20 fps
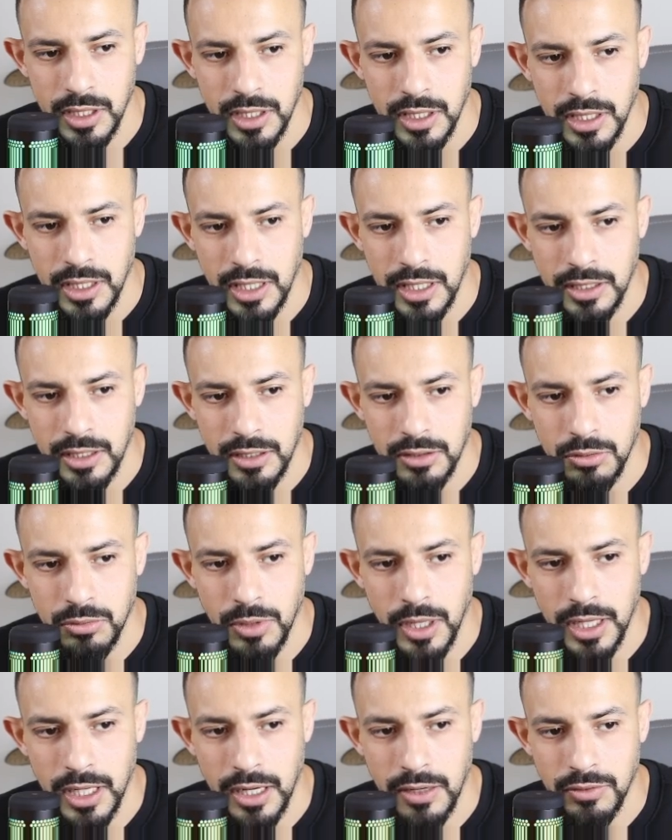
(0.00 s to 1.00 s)
And then
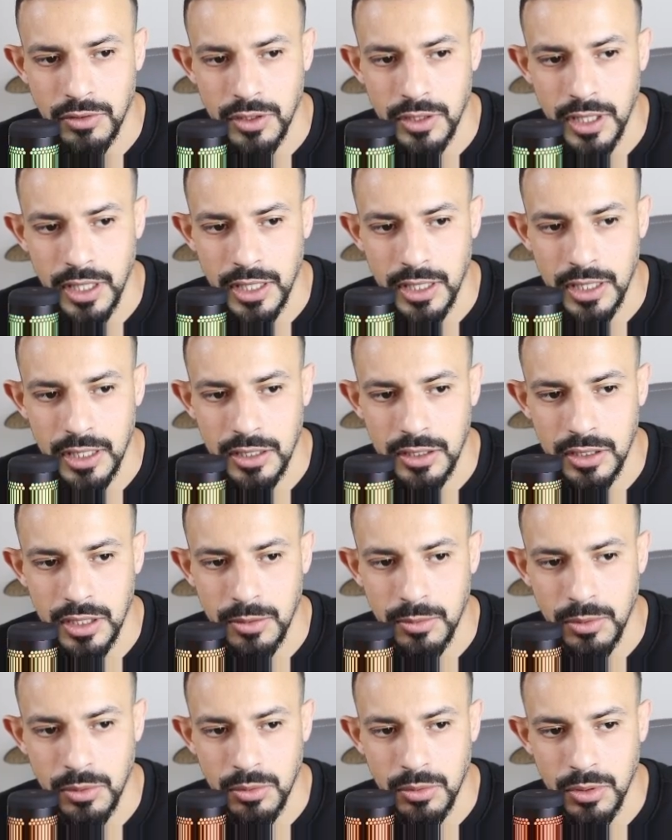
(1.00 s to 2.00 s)
right after that, in
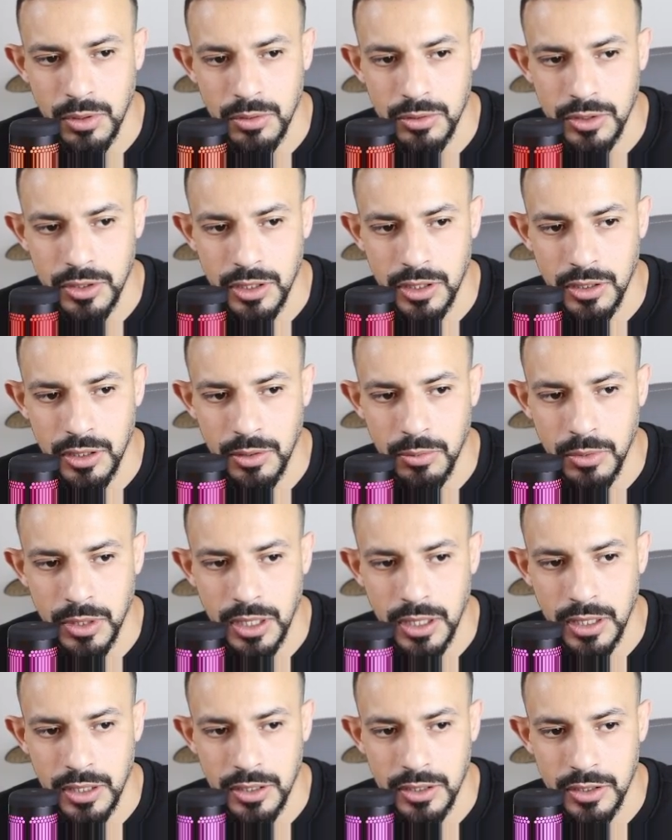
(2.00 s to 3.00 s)
double quotes here, I'm going
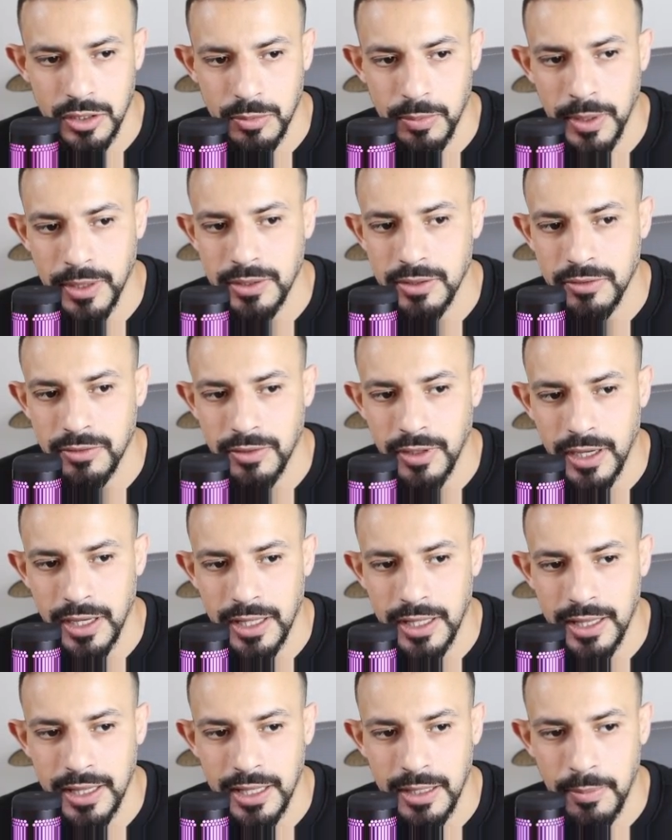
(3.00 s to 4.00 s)
to specify
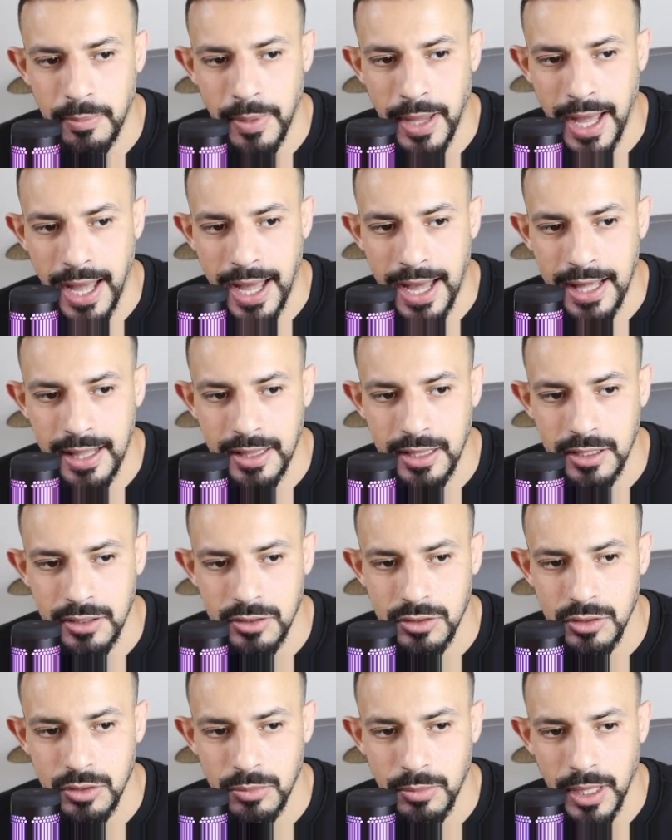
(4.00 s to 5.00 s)
the path
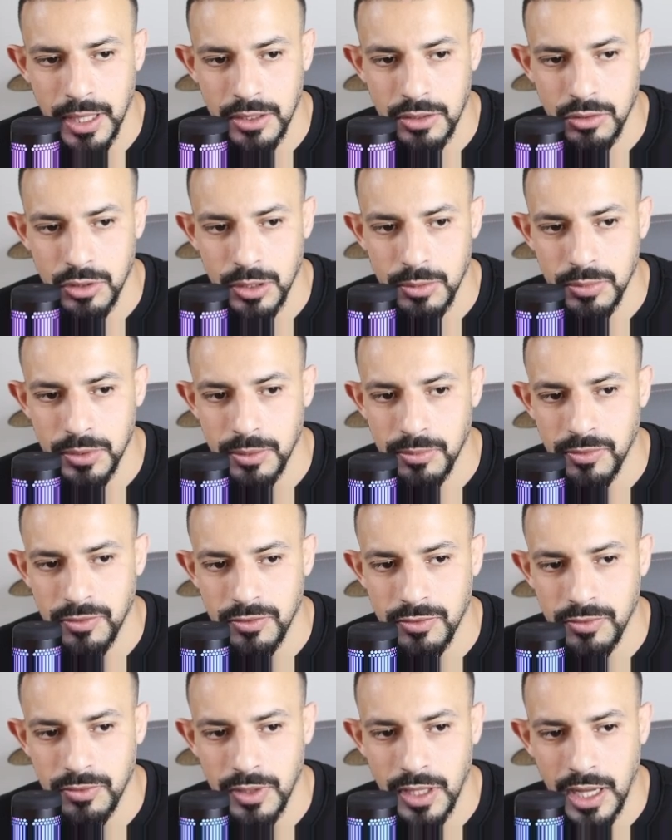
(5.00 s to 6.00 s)
to my script.
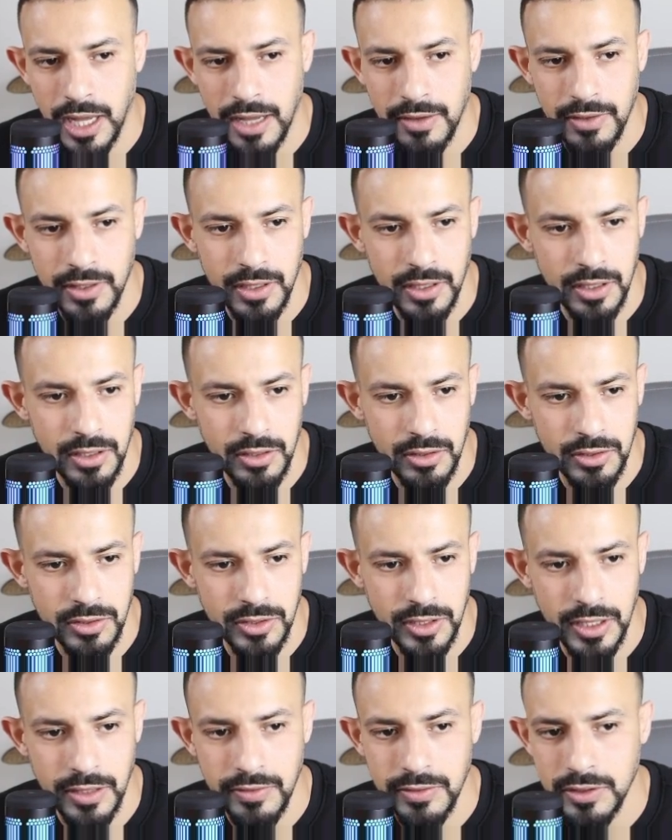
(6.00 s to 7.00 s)
I have it here
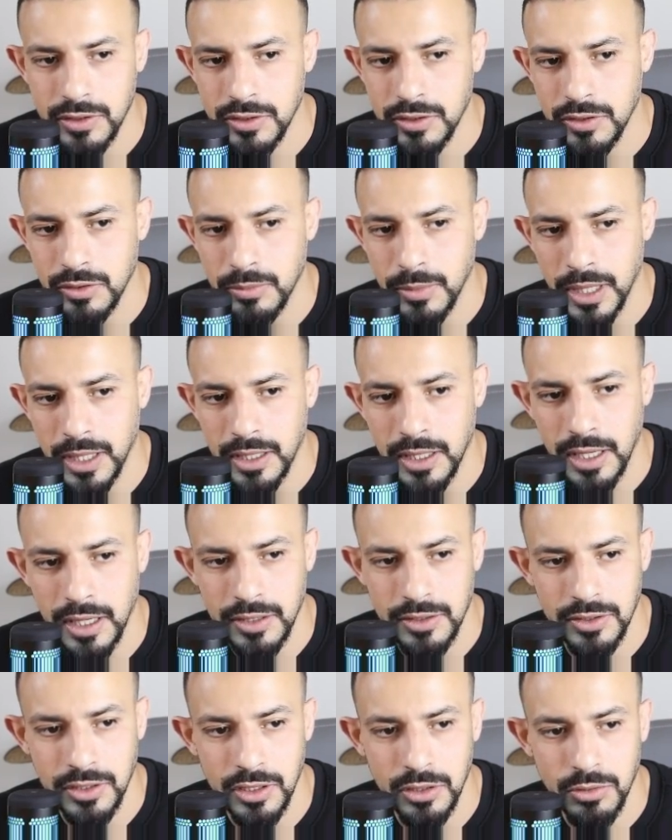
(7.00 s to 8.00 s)
saved to my
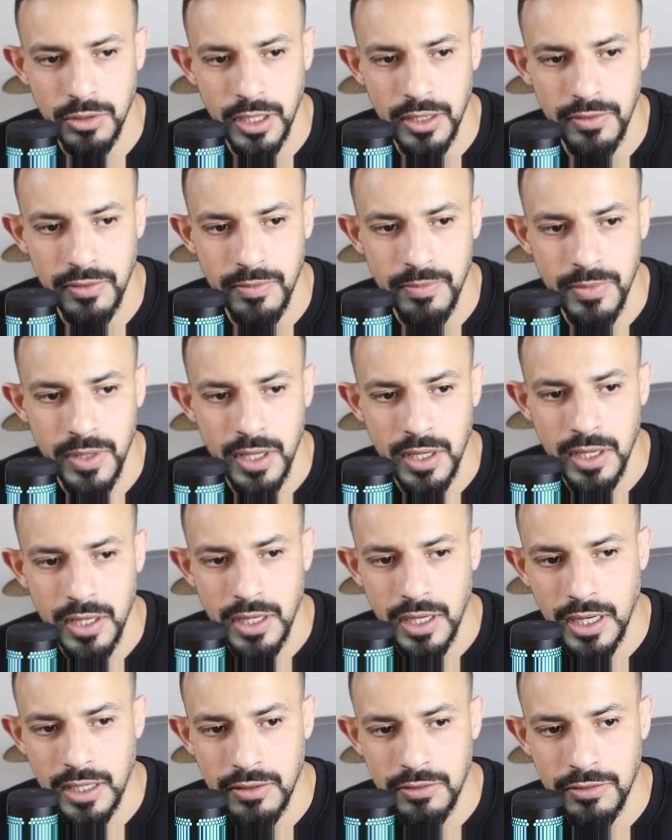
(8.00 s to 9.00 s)
C drive.
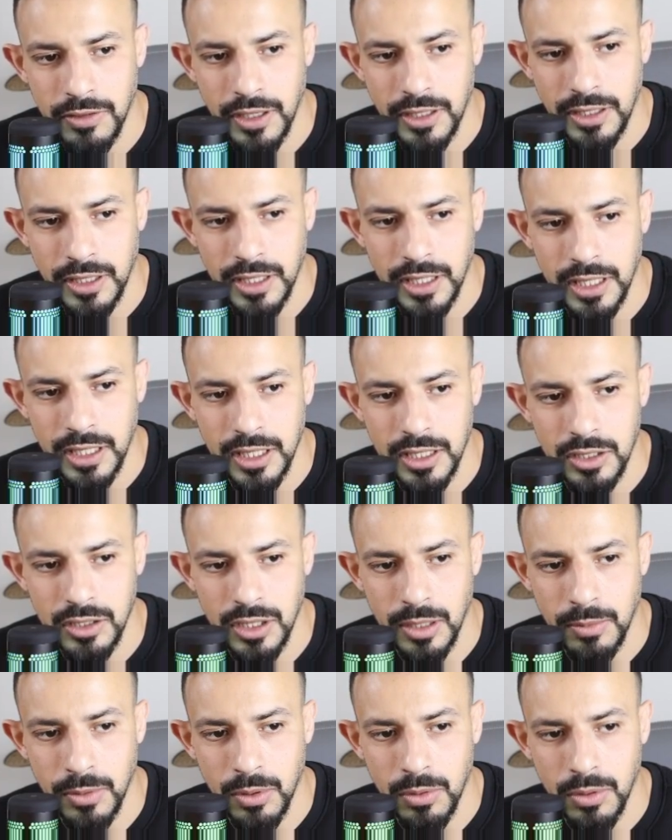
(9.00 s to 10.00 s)
And finally, in
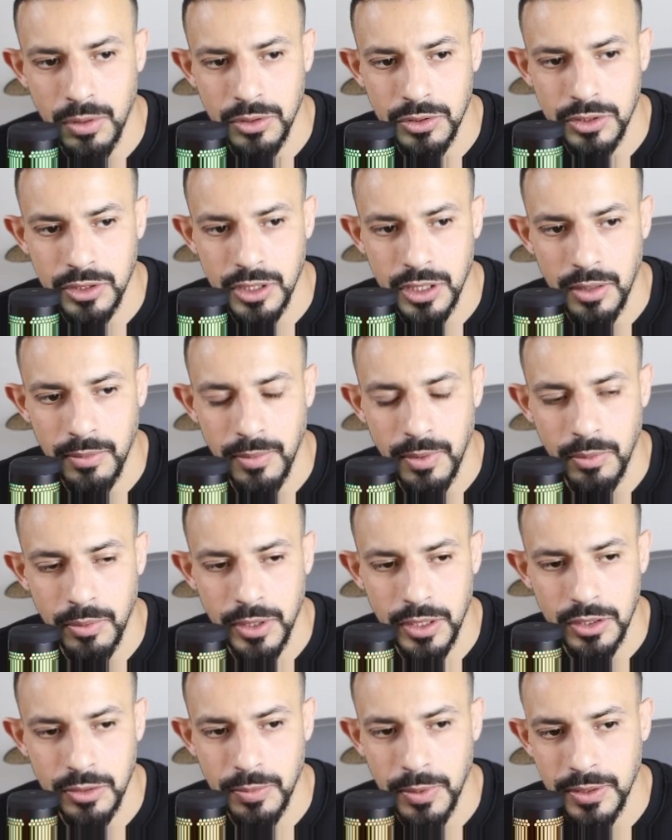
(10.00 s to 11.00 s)
double quotes here, I want
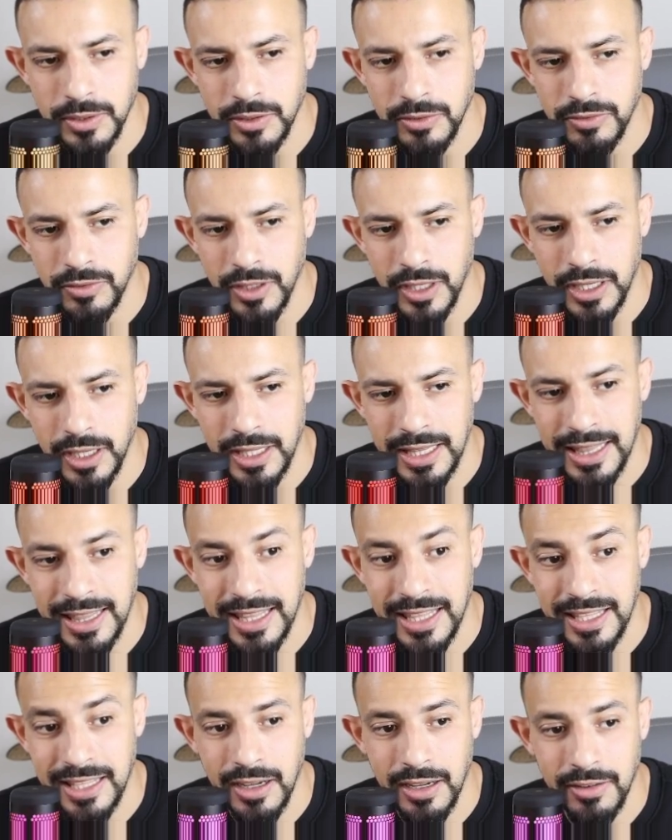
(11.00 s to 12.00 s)
to specify
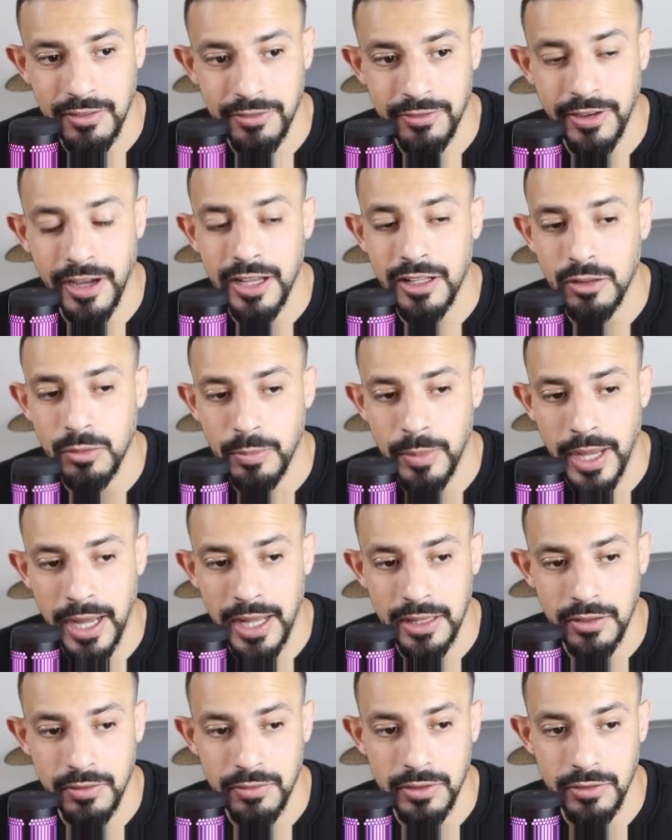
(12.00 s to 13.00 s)
the file
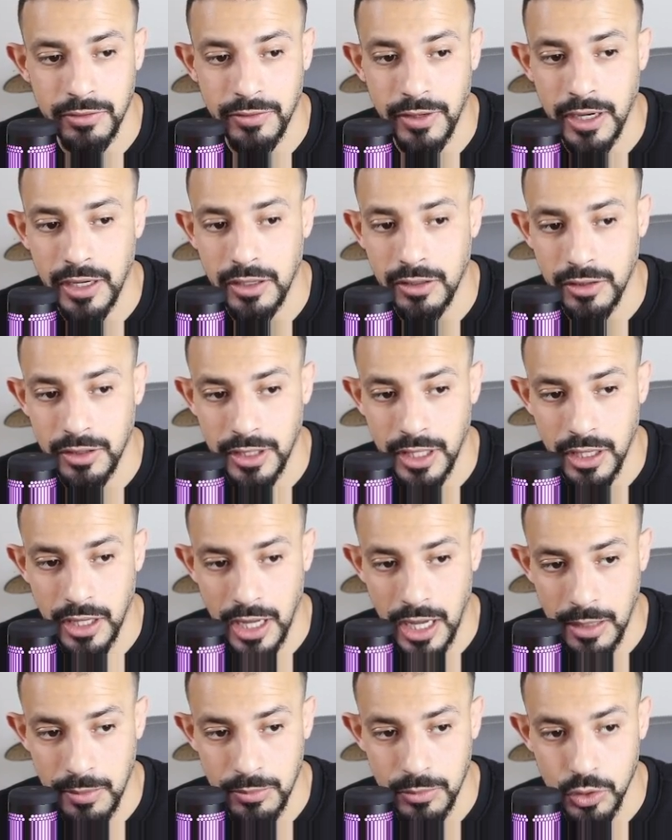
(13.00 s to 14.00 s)
path of the file that
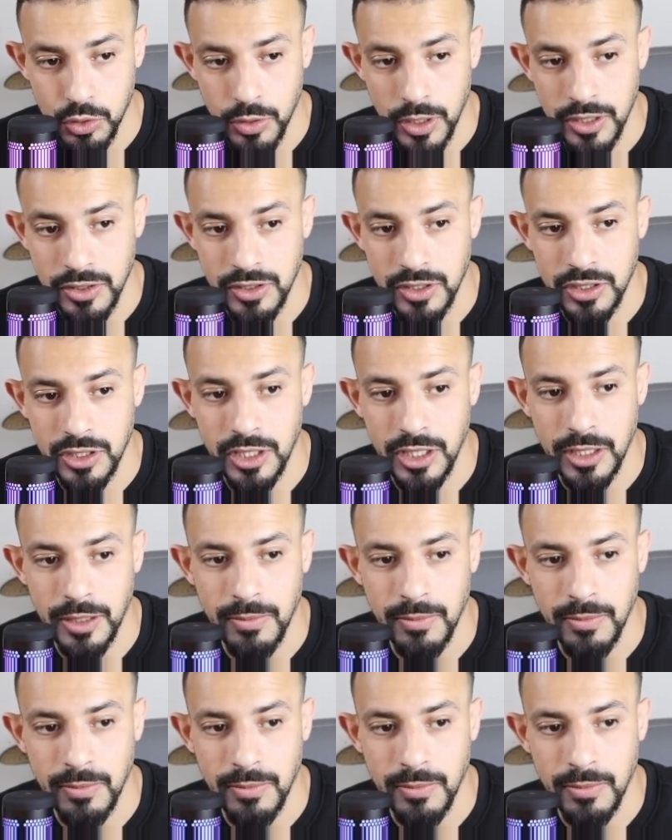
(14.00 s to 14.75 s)
I'm transitioning.